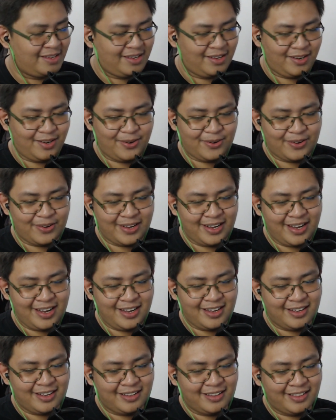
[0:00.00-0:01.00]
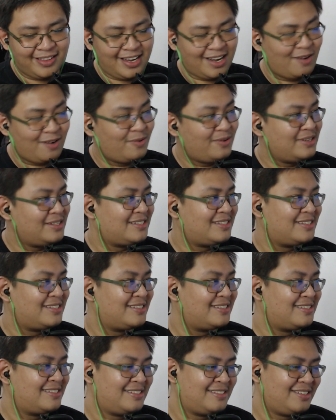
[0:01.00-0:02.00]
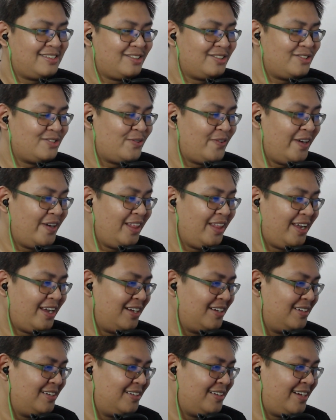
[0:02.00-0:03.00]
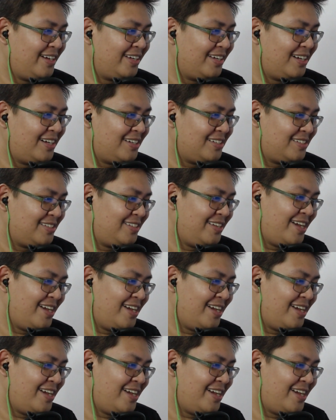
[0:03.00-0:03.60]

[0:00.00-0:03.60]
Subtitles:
Okay, that was Australia, I guess.